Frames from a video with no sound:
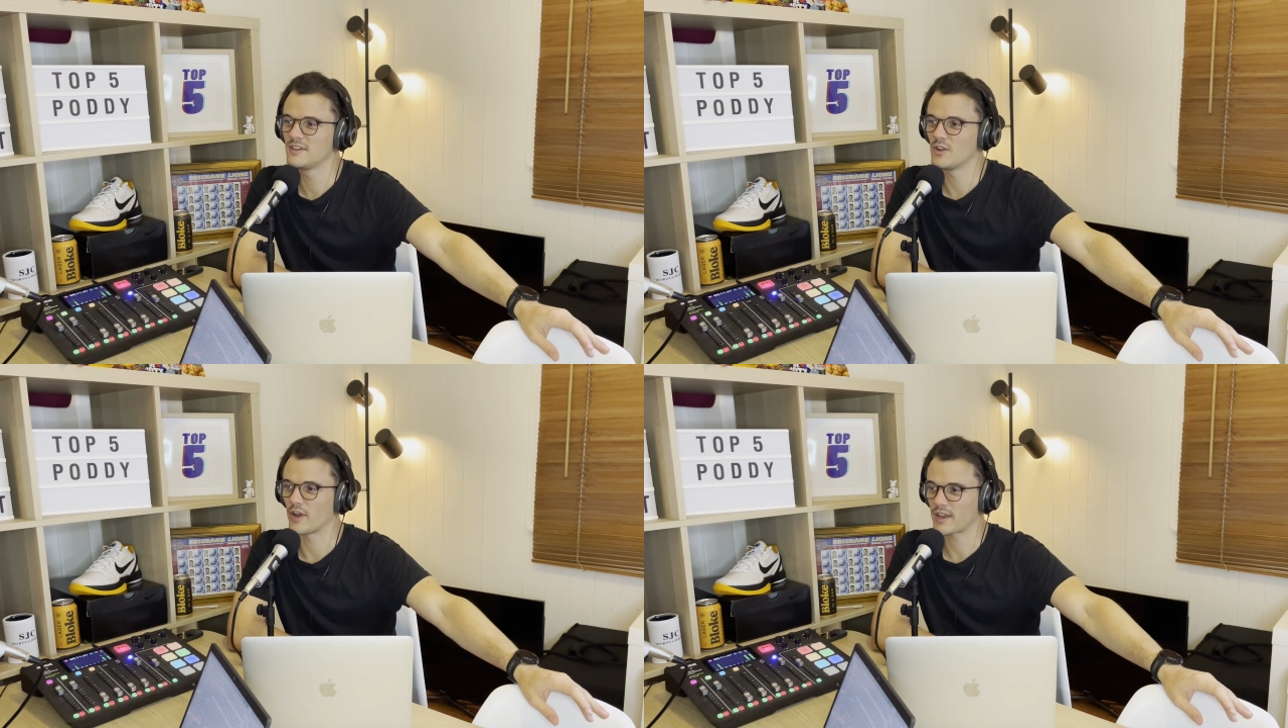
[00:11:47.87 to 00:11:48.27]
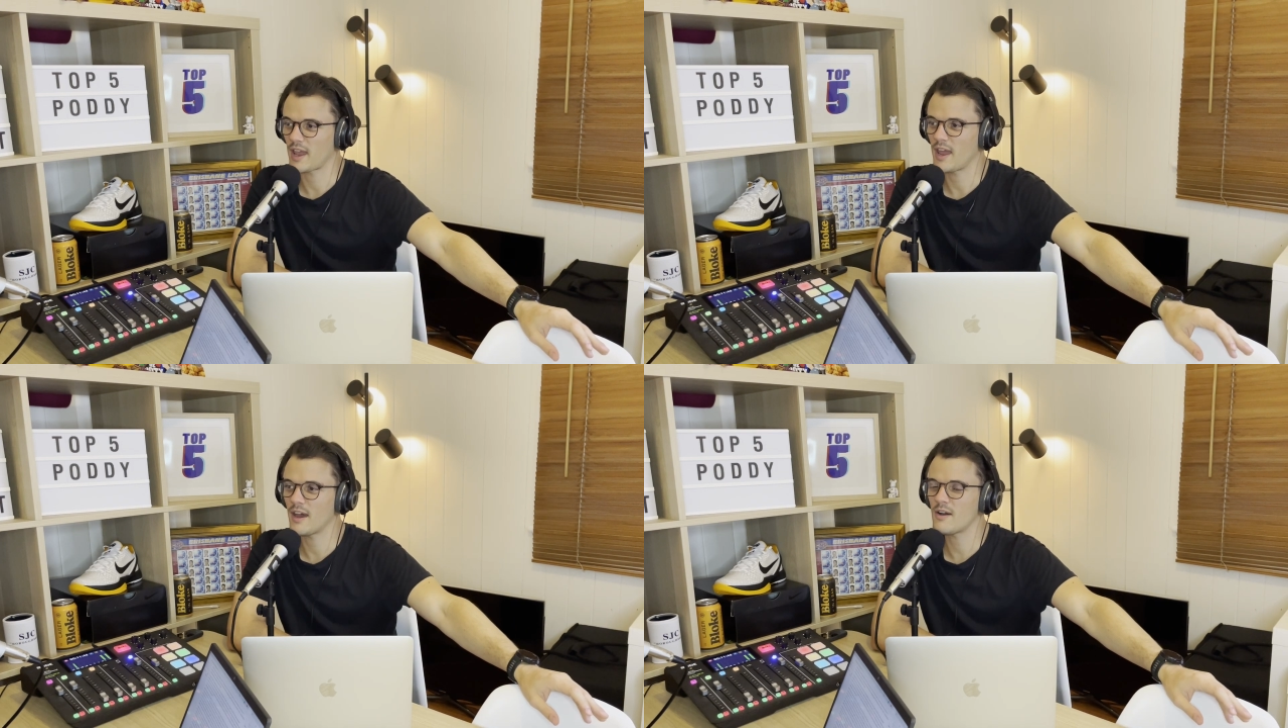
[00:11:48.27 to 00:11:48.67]

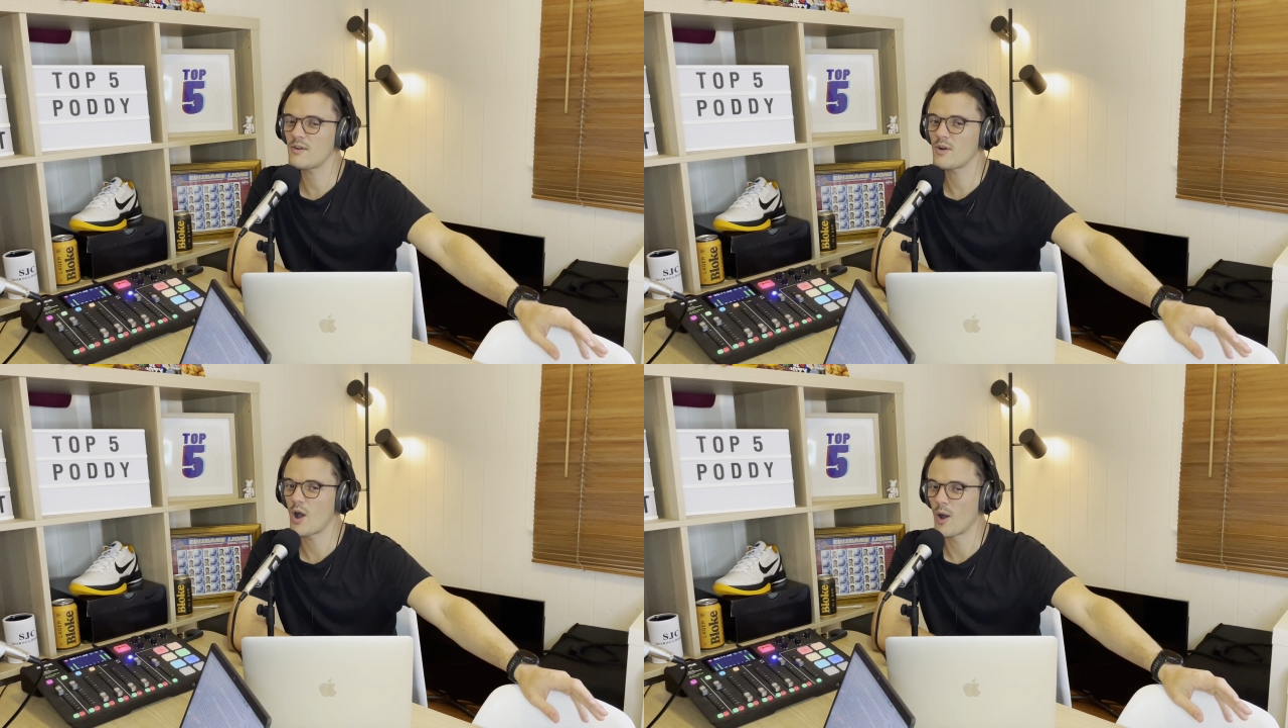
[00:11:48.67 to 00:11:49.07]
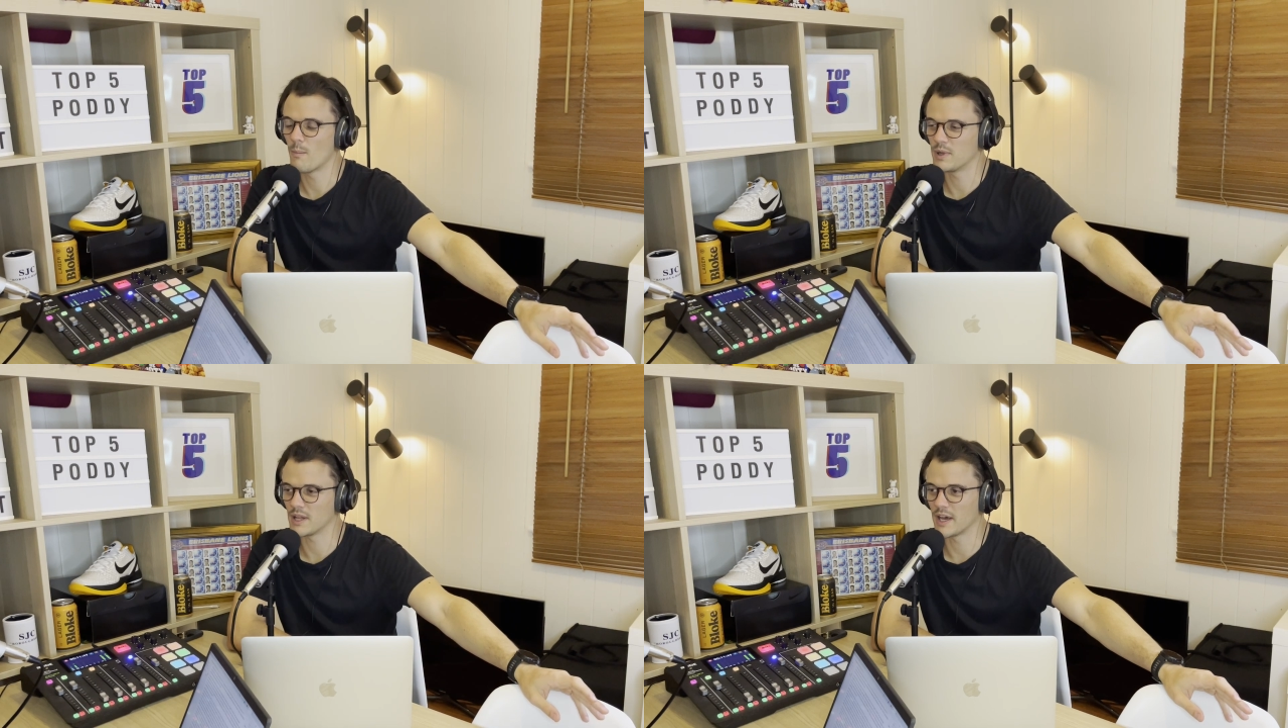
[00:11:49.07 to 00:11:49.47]
How
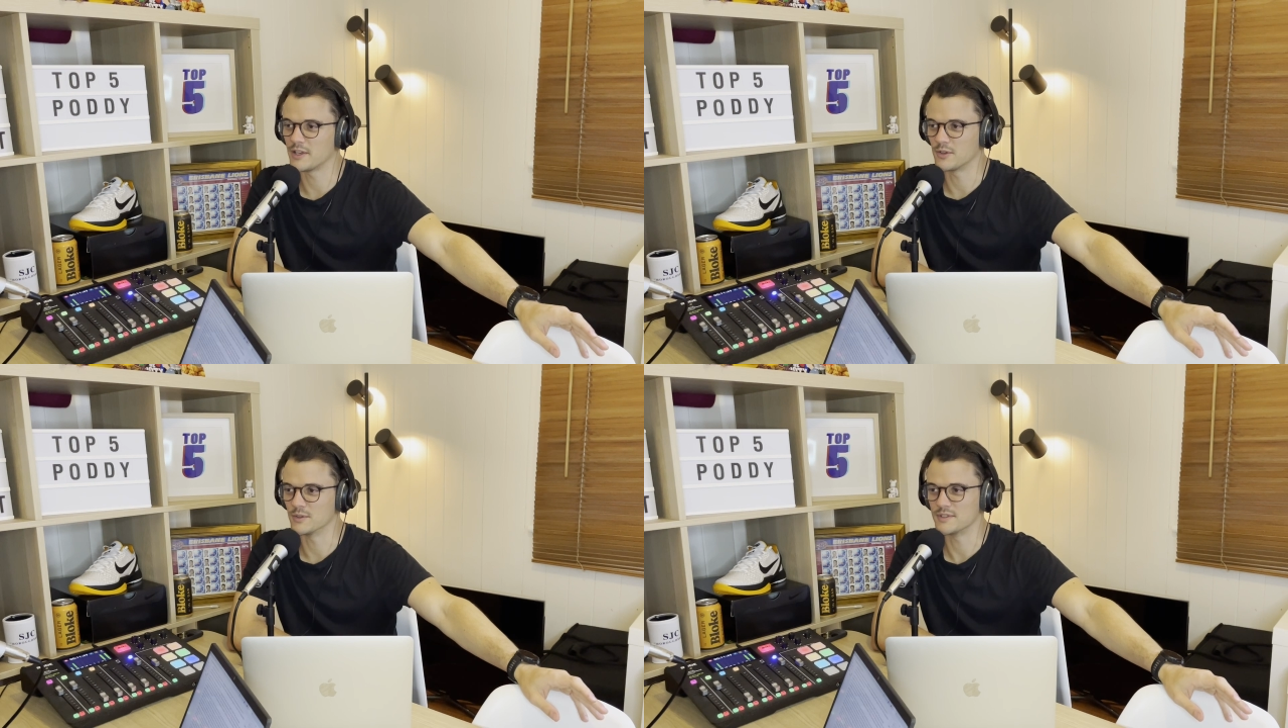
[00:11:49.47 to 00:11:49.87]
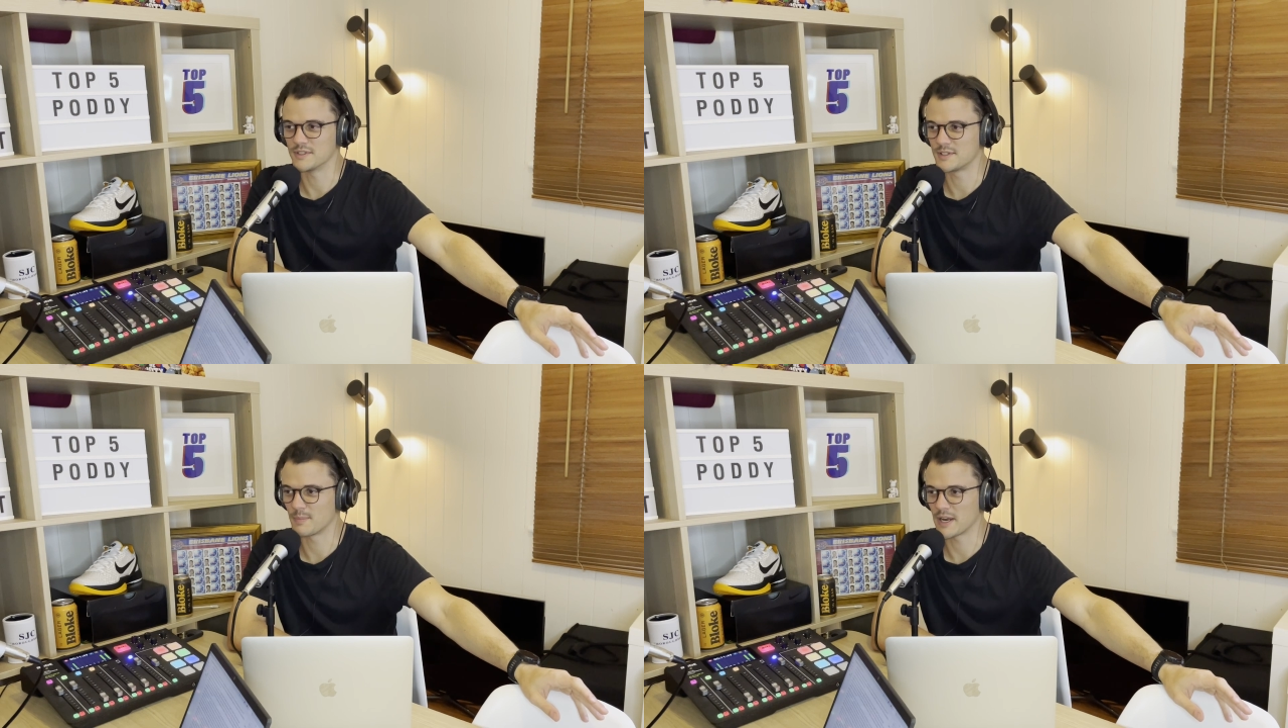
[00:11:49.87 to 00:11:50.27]
bloody good did
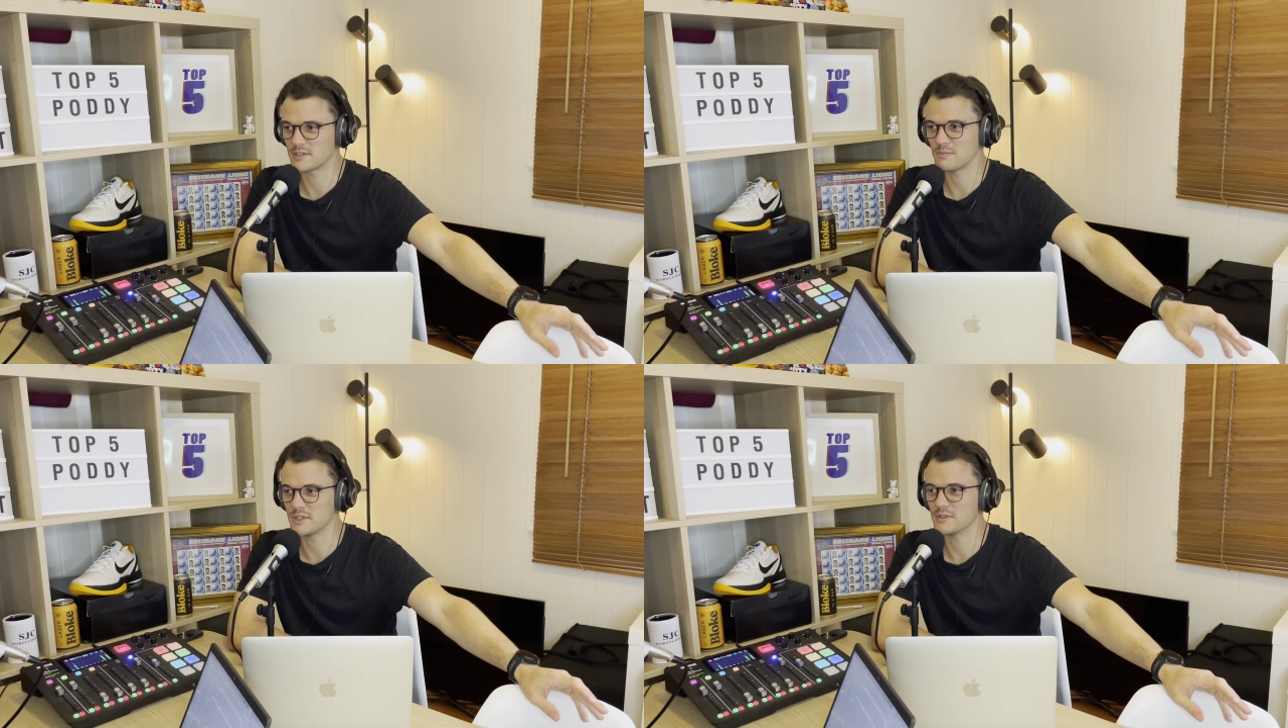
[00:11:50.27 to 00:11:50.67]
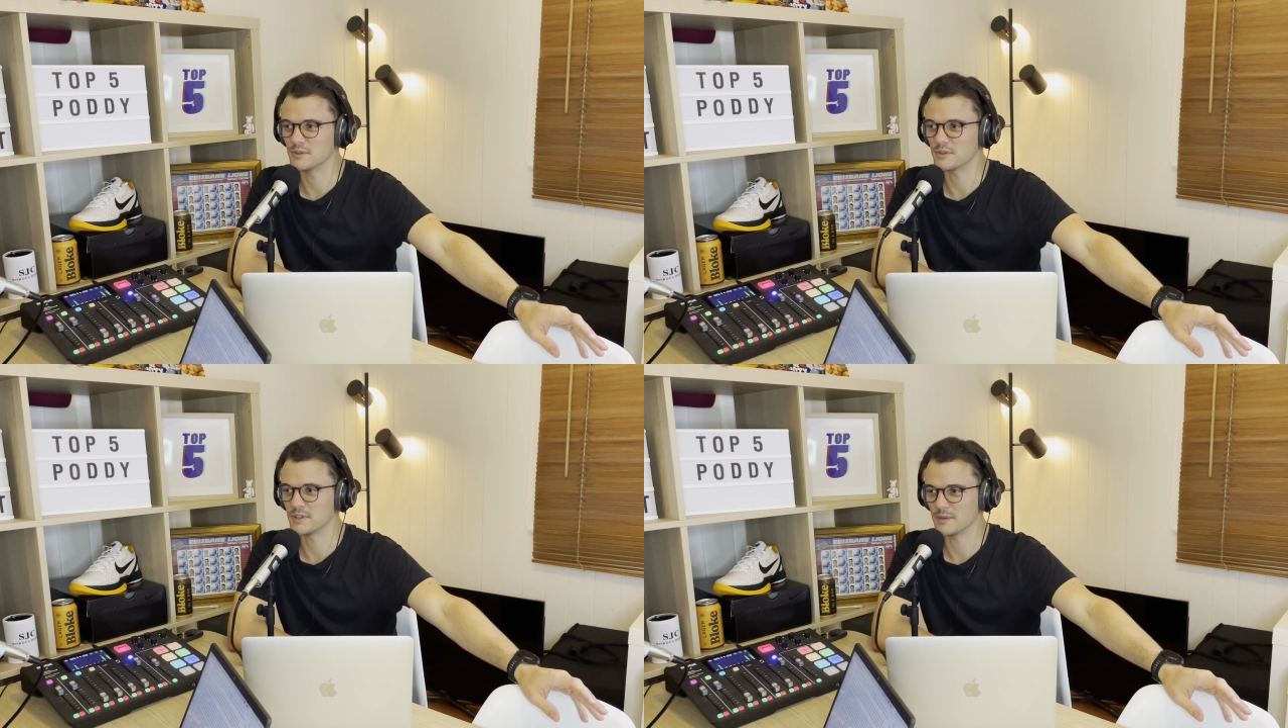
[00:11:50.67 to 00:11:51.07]
Spanish Mission
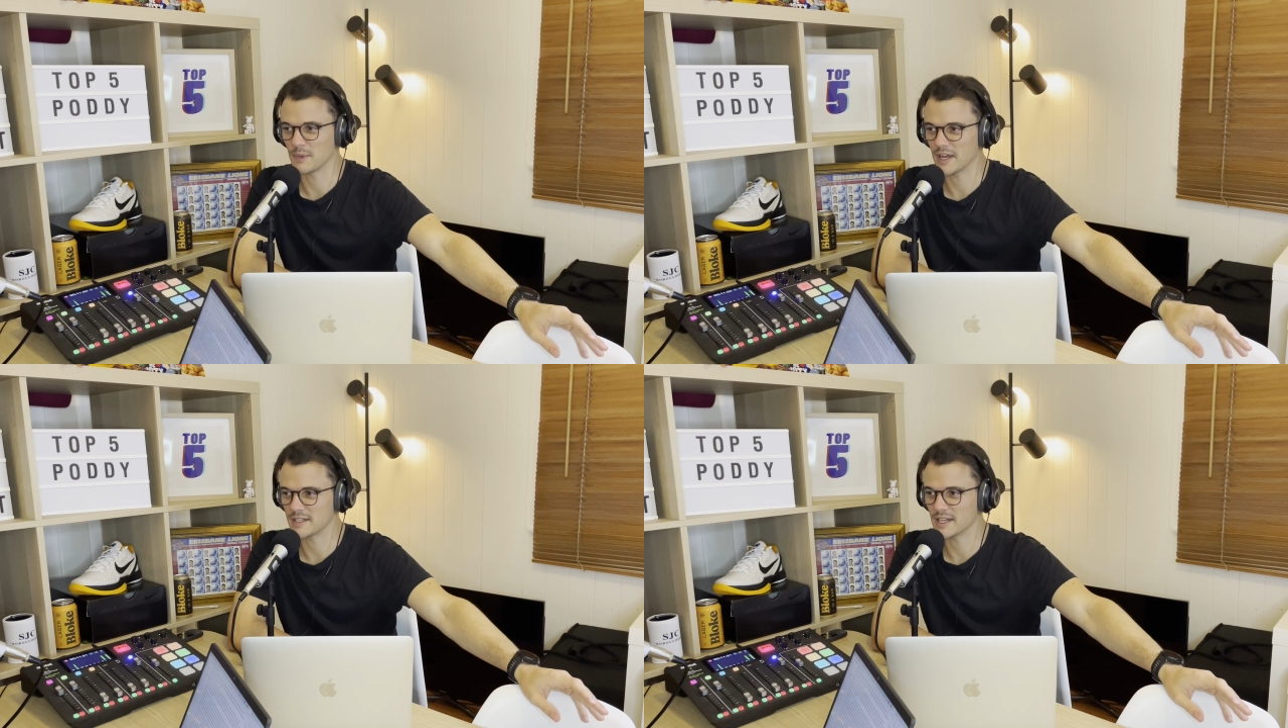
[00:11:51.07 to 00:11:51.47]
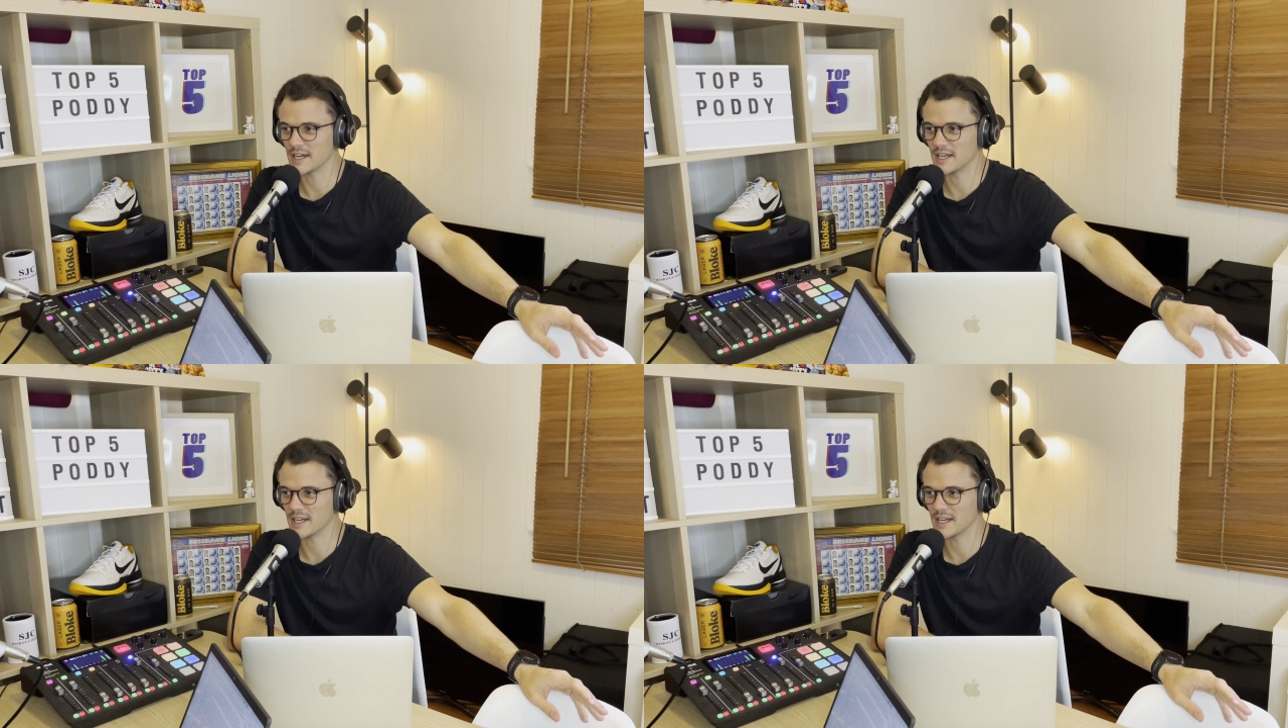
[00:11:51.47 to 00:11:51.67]
look in the mounting yard?